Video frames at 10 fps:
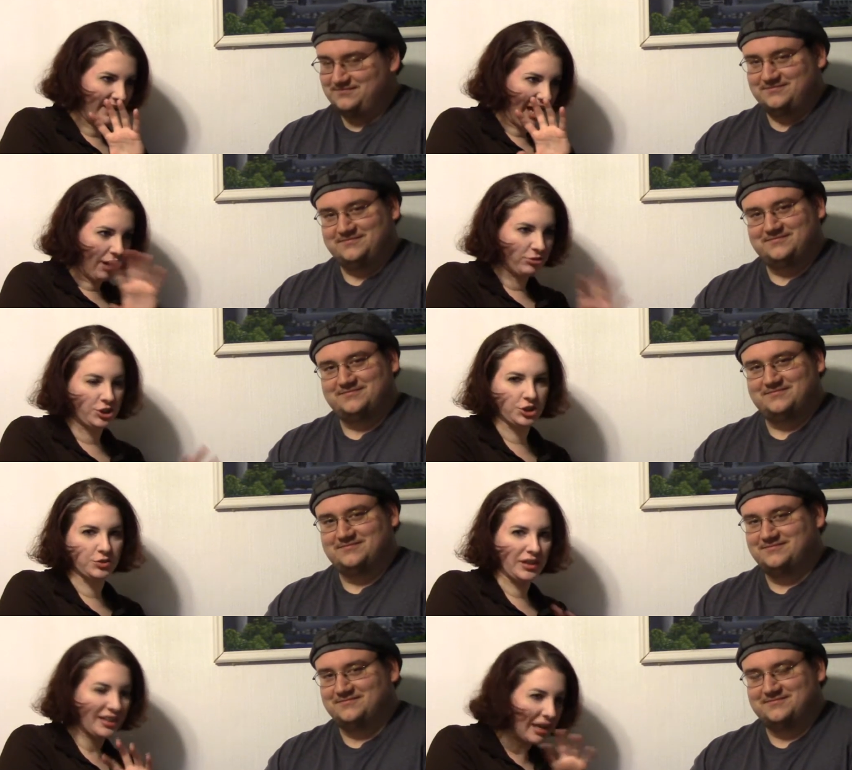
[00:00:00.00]
Speaker 1: how
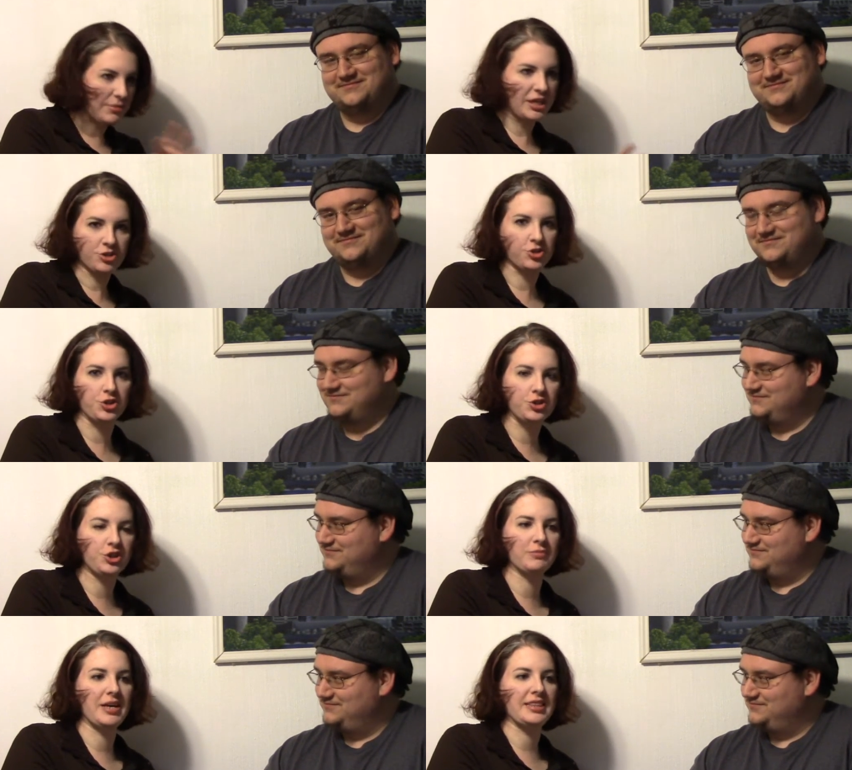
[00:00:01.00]
to and let me introduce
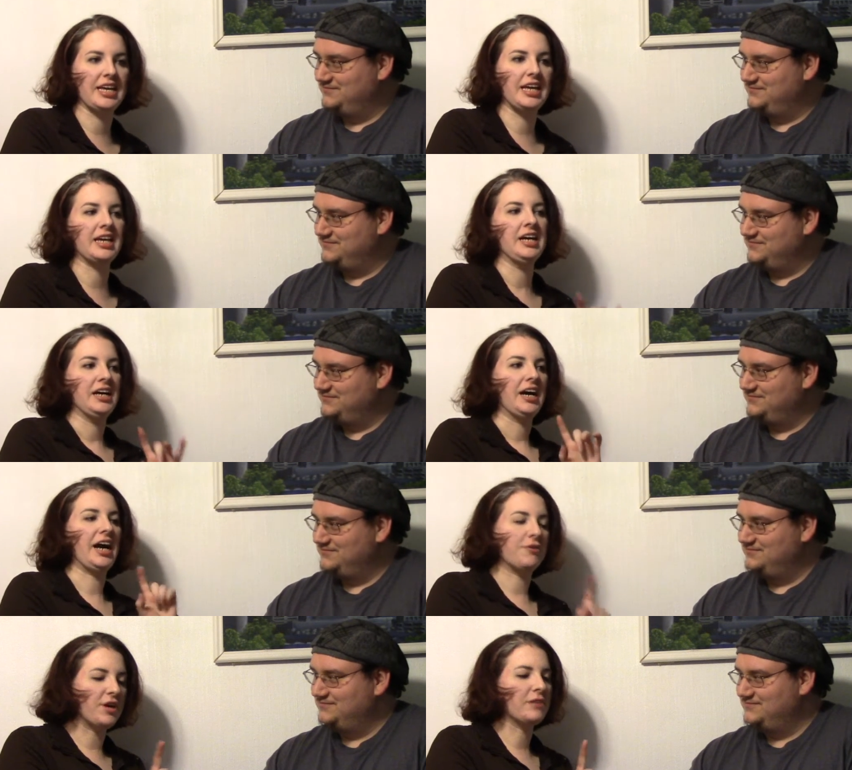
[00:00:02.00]
you to my thing,
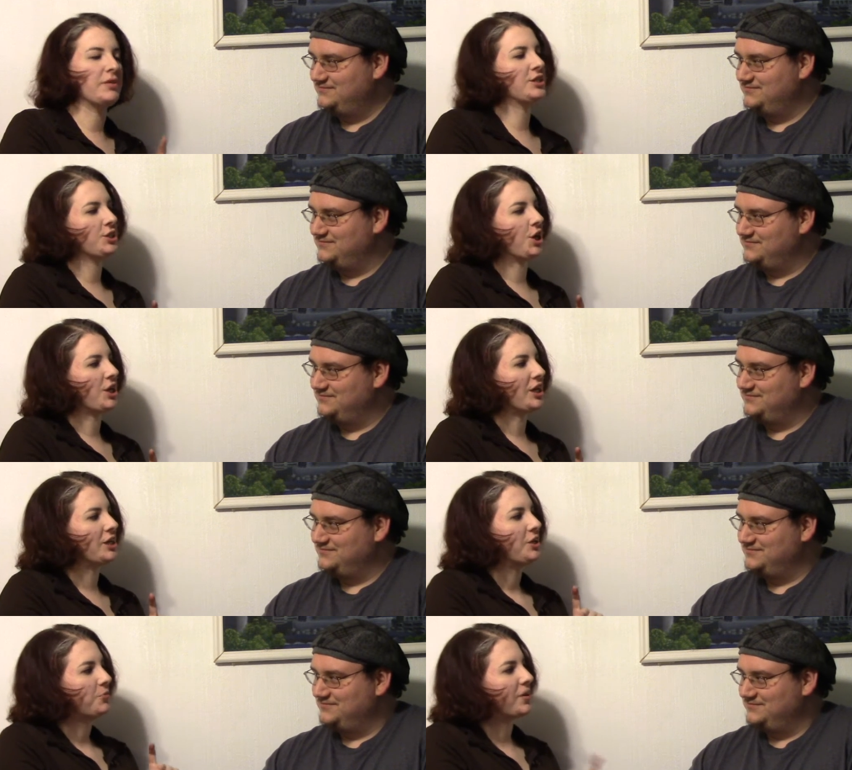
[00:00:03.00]
I'd recommend
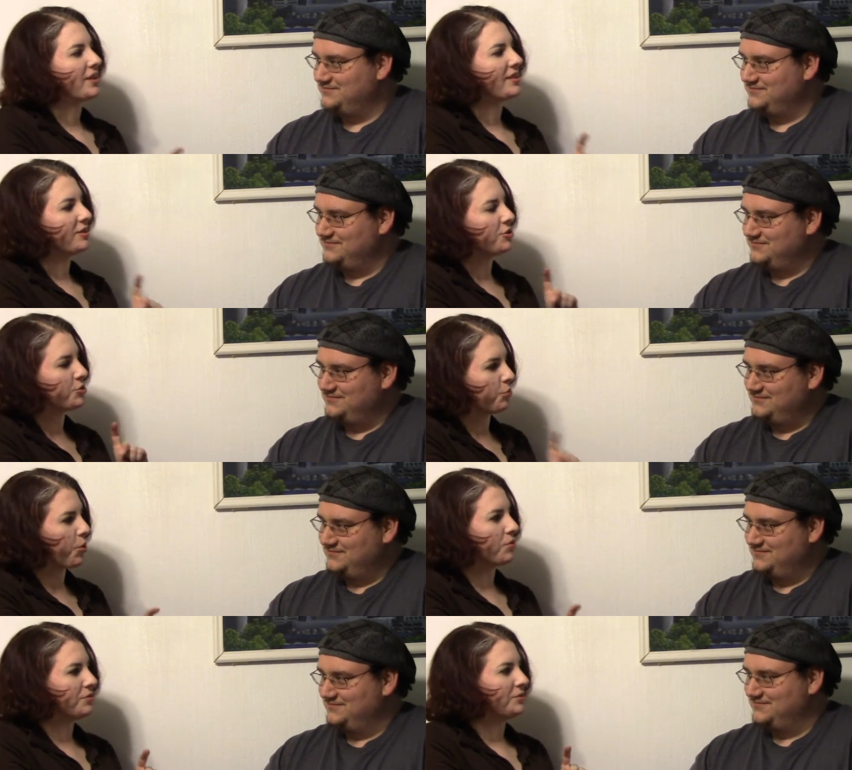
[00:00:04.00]
starting with the
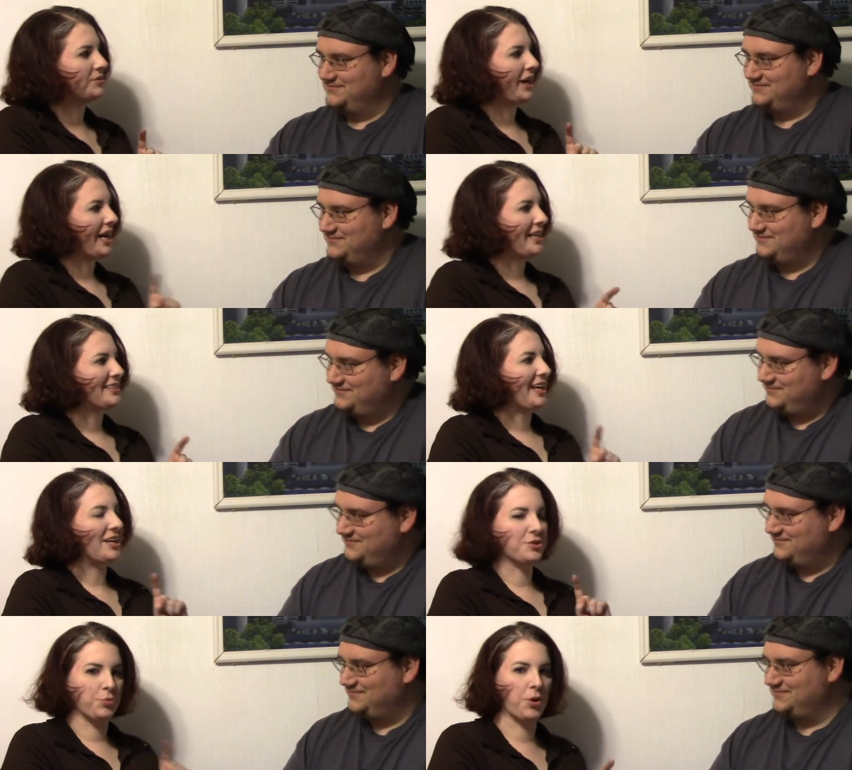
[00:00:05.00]
Dwarven Knight
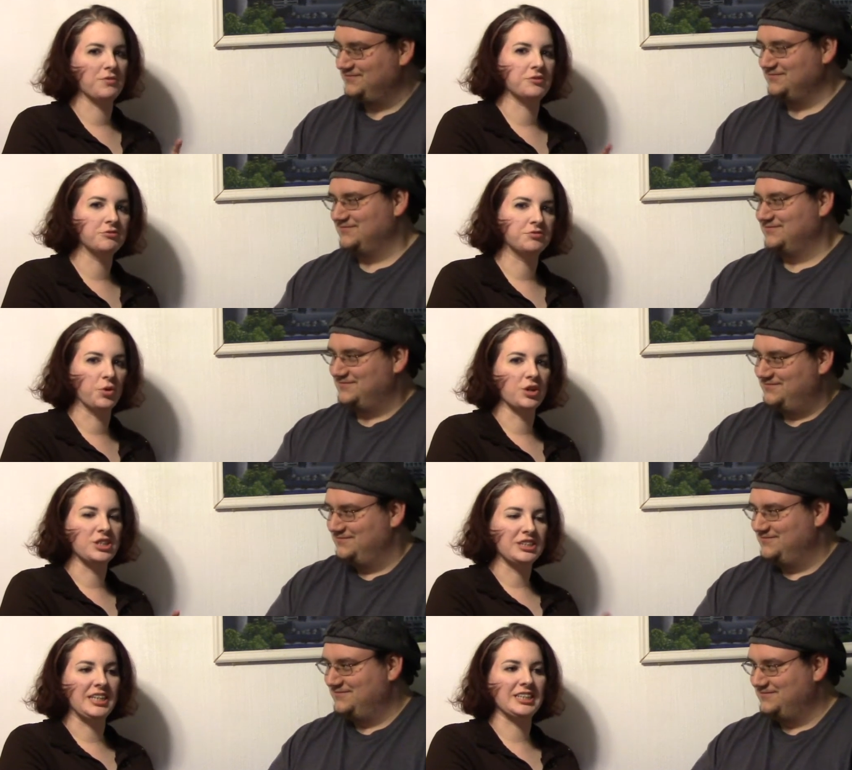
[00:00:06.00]
and Dwarven
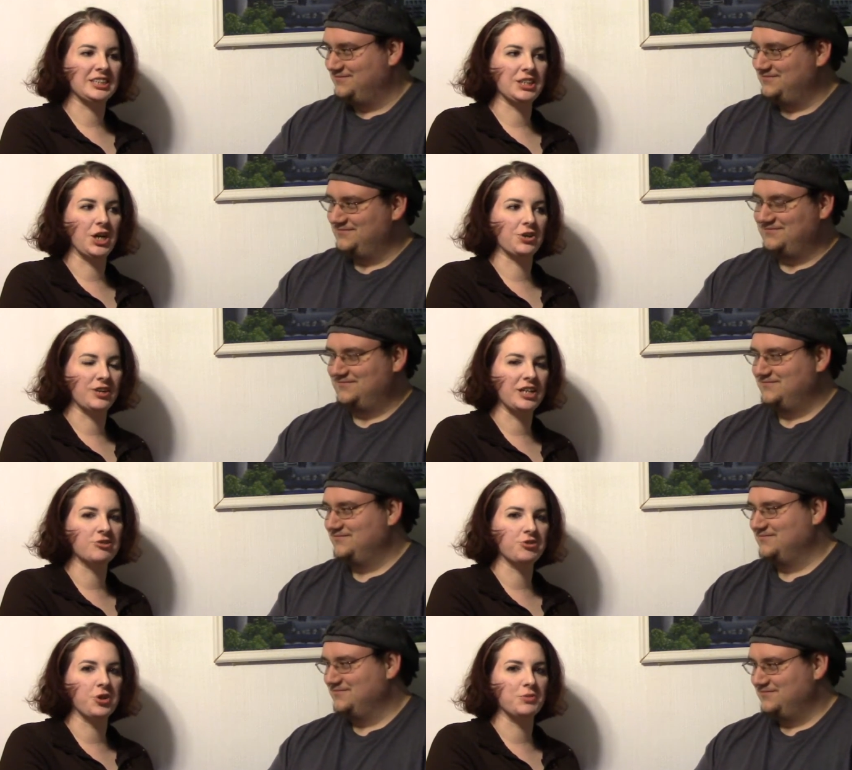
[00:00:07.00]
Forge Kickstarter
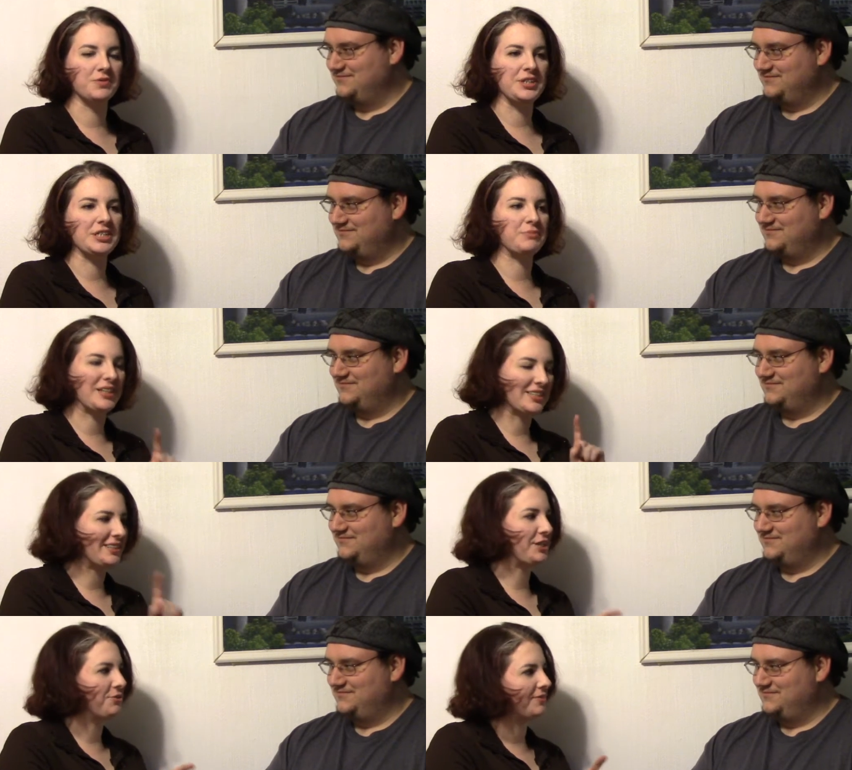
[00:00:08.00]
intro movies because
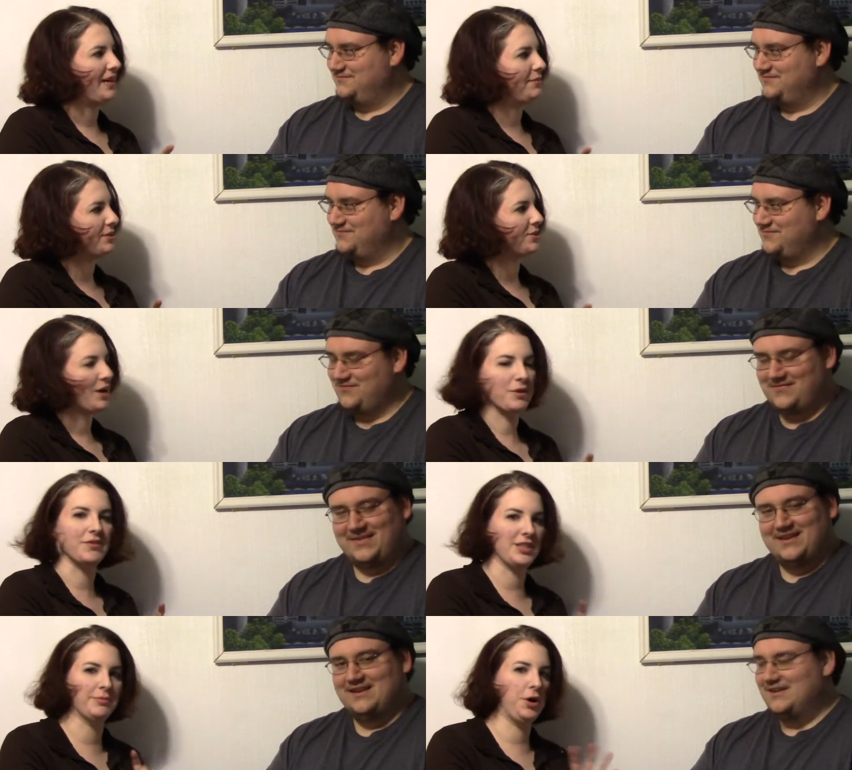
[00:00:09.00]
they do a fabulous job. I
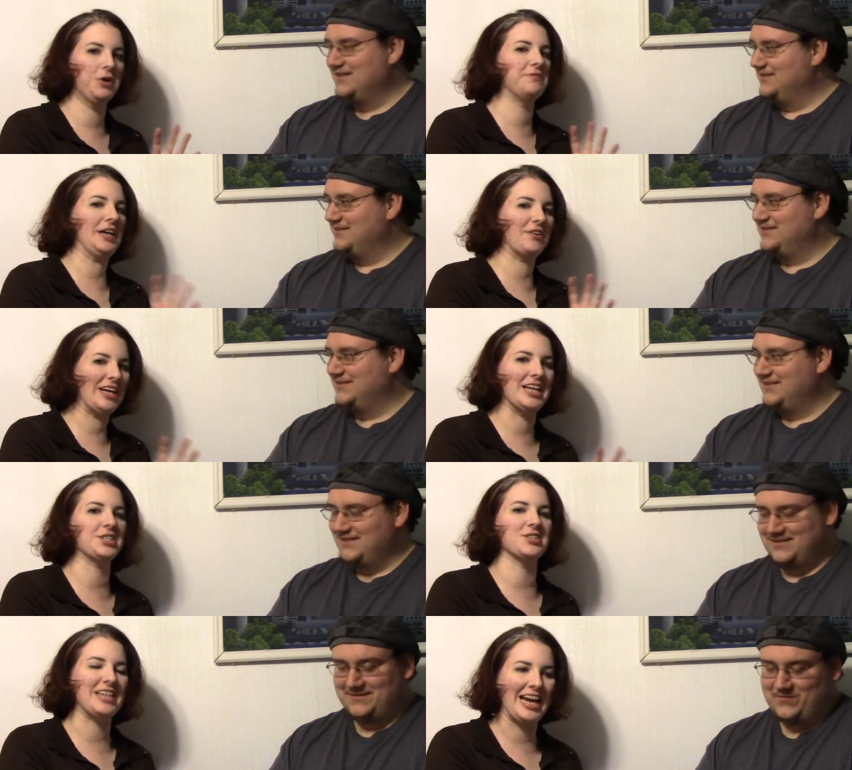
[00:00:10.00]
find them all very
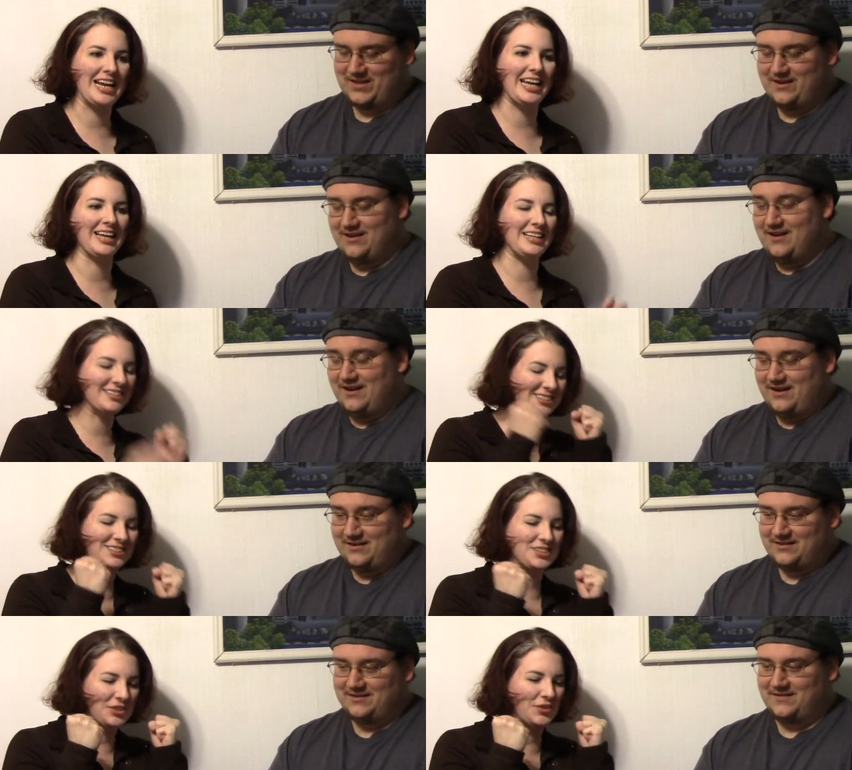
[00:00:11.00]
entertaining. He's
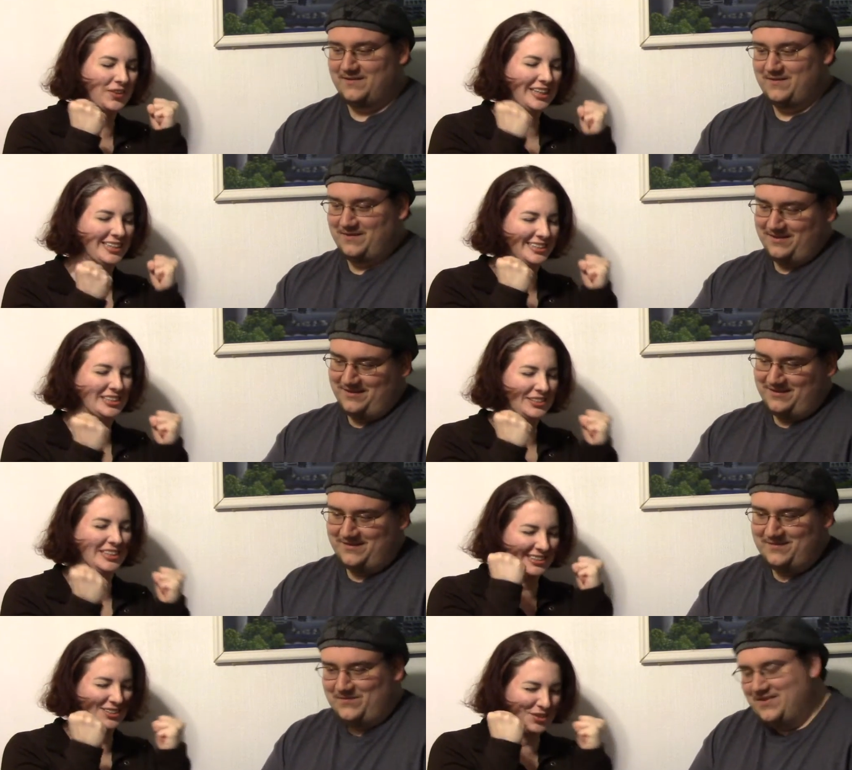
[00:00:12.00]
so into
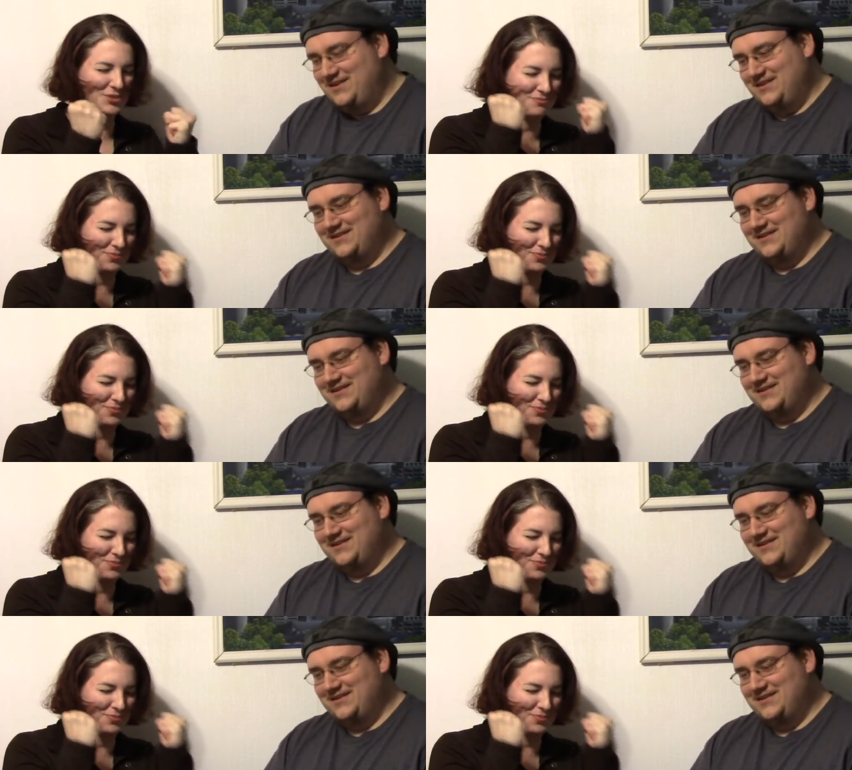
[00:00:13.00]
his own